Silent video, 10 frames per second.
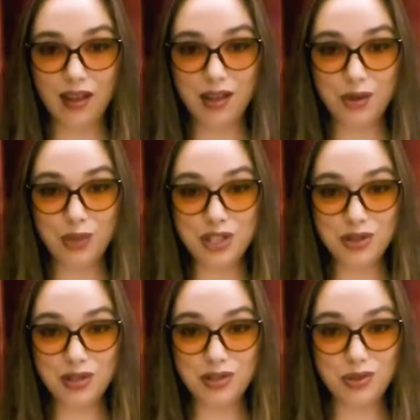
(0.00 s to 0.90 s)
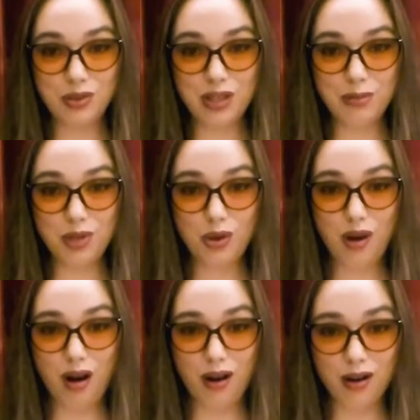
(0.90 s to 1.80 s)
which could do him no
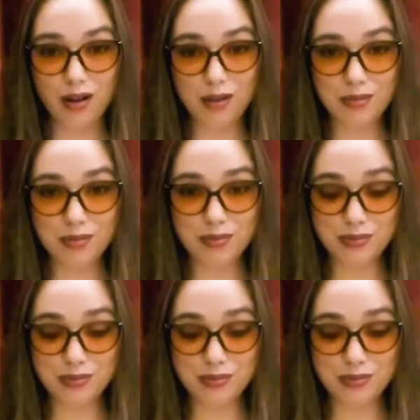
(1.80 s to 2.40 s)
harm.